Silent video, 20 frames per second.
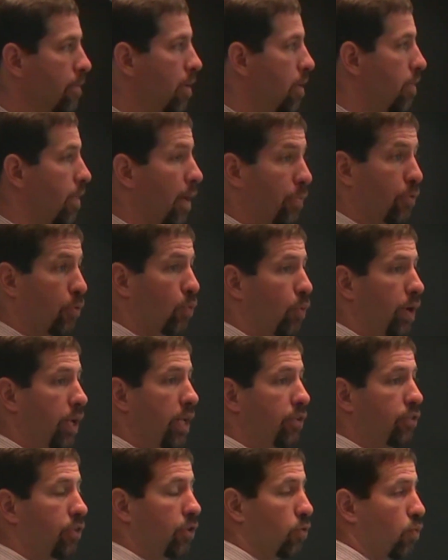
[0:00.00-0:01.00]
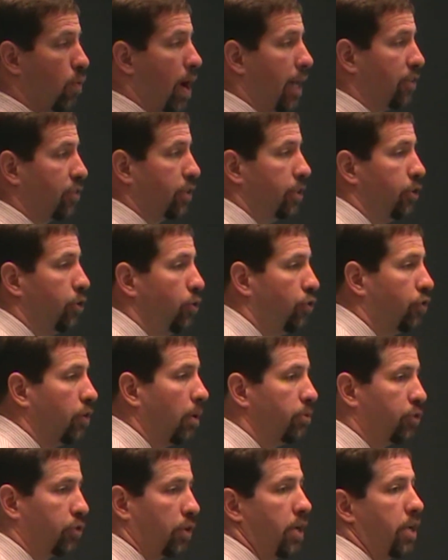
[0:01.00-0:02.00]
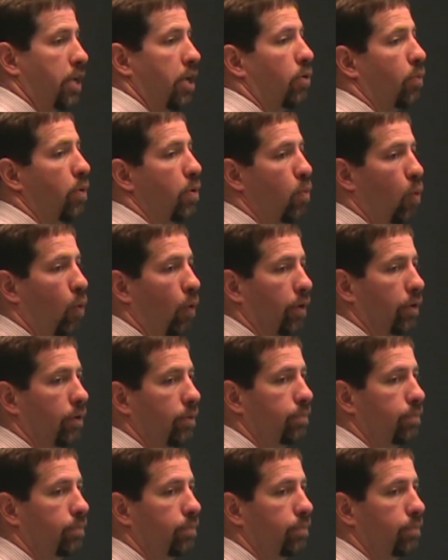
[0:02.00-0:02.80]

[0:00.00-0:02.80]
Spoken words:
that the reason the rat's going to do something is going to get a reward.